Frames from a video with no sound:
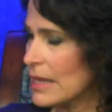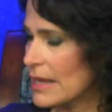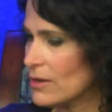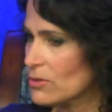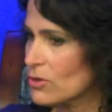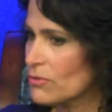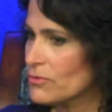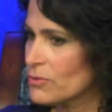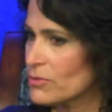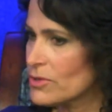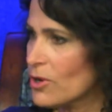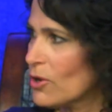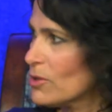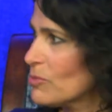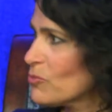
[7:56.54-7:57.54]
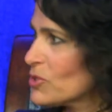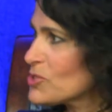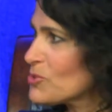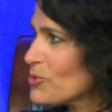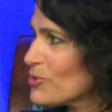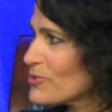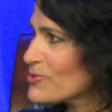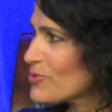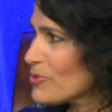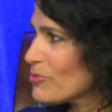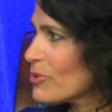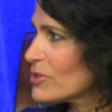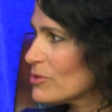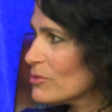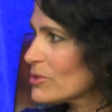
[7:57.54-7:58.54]
I don't know if you would call them rituals or
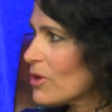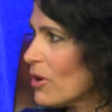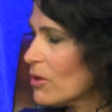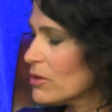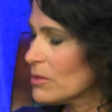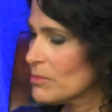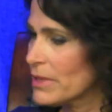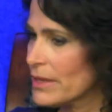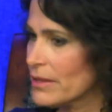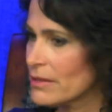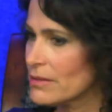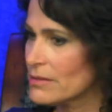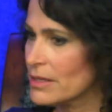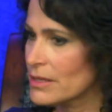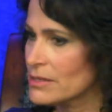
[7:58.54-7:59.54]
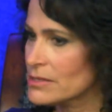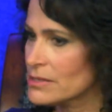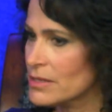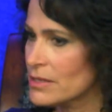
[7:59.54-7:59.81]
what you would call them, that is